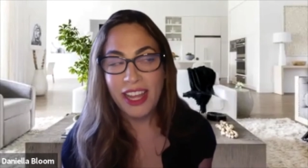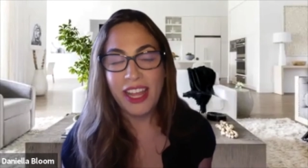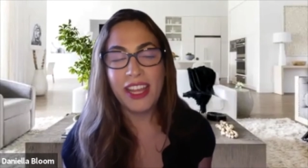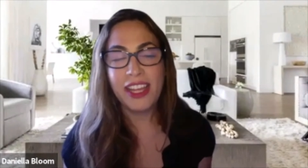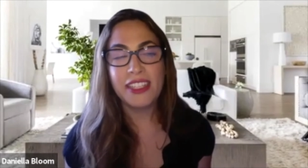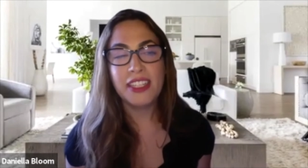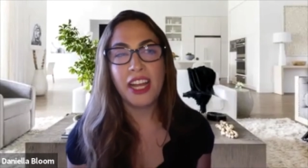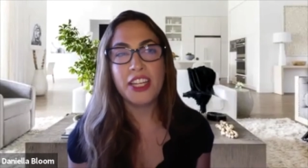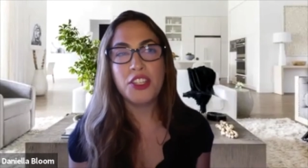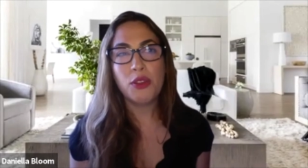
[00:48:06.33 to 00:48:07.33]
And
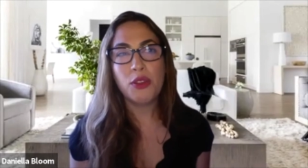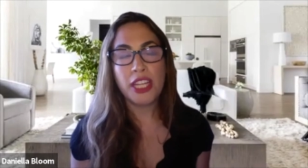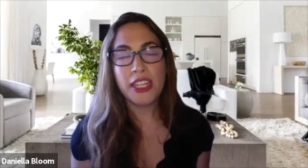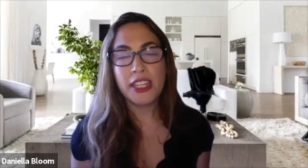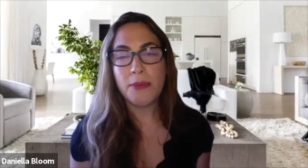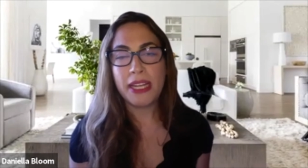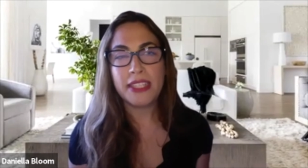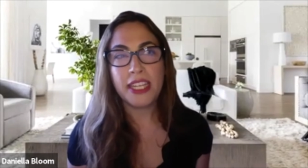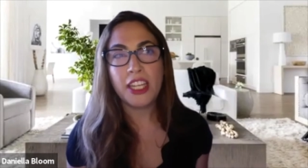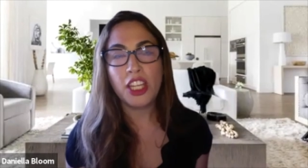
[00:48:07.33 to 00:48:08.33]
I do think that makes
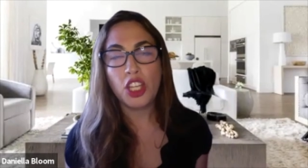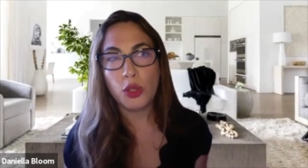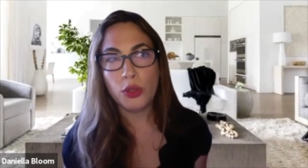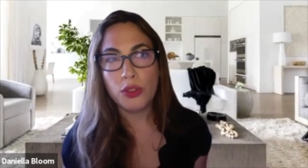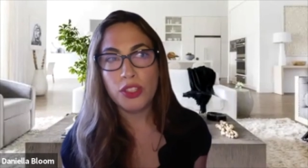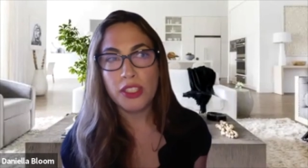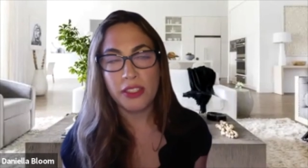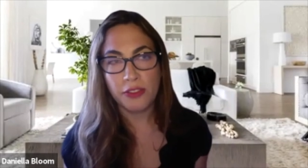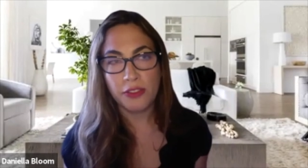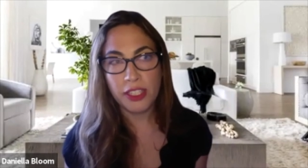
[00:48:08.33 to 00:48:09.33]
a huge
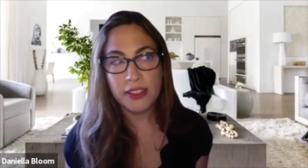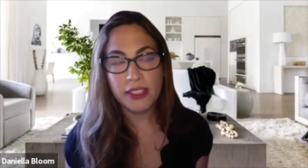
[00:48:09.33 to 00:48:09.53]
difference.